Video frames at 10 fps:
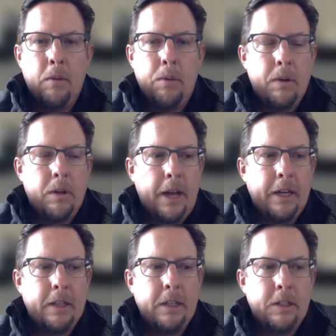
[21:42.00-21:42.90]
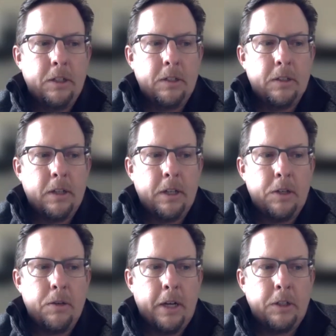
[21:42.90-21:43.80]
we will likely, just like
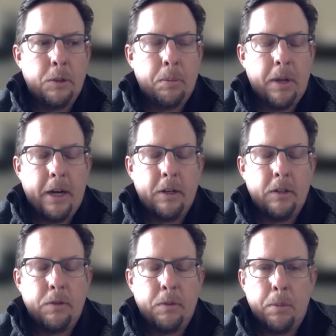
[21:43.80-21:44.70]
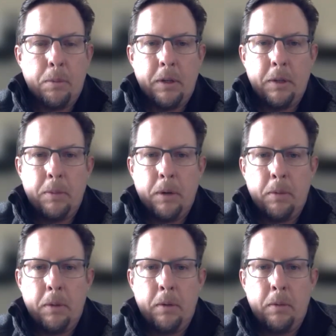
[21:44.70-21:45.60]
you got your placards from the building
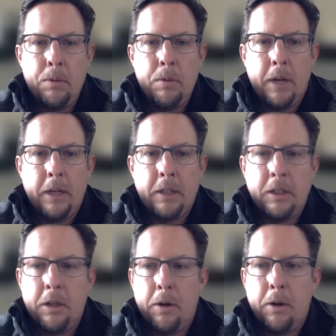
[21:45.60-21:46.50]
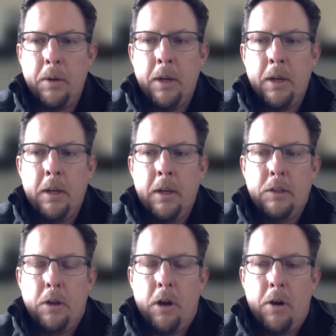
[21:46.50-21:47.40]
department, we will likely go
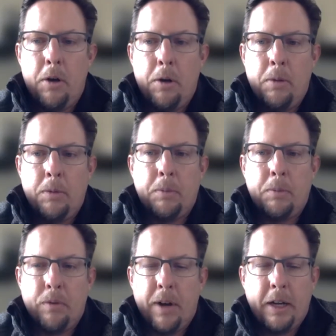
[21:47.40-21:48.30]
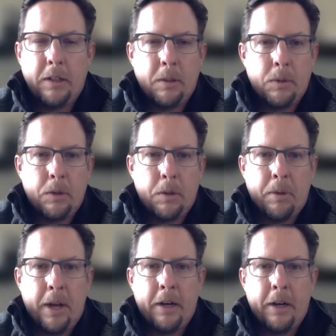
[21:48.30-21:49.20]
to all homes and provide some sort of
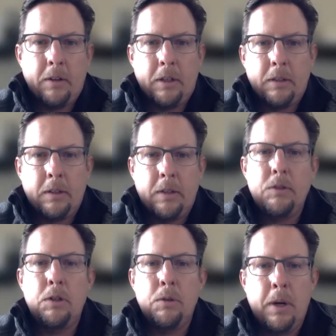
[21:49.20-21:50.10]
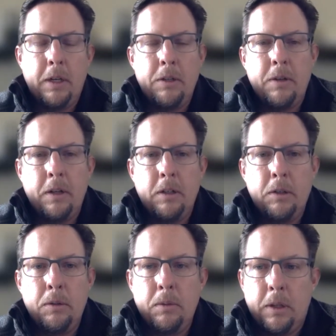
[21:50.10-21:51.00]
placard that gives you what you can
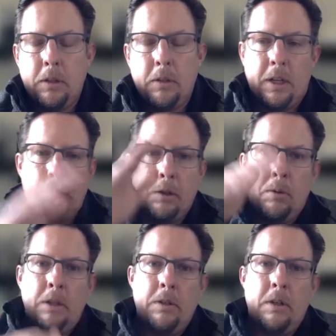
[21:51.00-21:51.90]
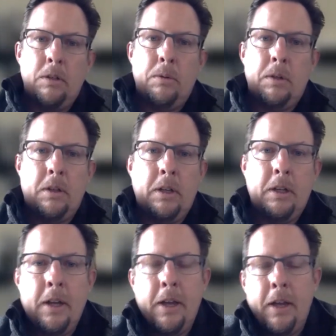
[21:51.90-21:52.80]
do. It'll tell you what you can do with it.